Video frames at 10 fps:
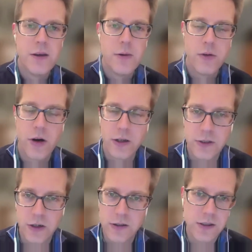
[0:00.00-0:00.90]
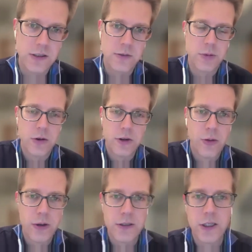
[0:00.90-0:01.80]
We've already started to see some
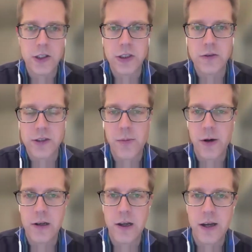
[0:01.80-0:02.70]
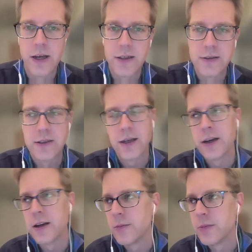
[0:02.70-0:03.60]
proteomics initiatives come online,
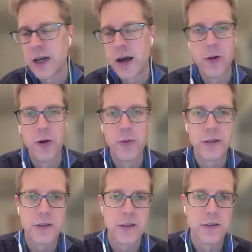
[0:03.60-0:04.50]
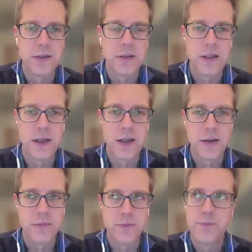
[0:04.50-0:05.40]
metabolomics,
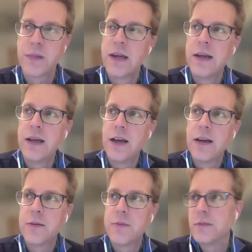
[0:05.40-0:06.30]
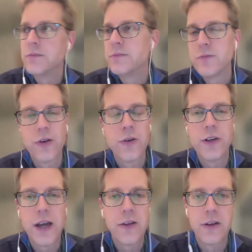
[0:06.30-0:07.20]
and further
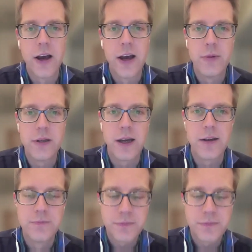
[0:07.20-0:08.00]
down the line, but kind of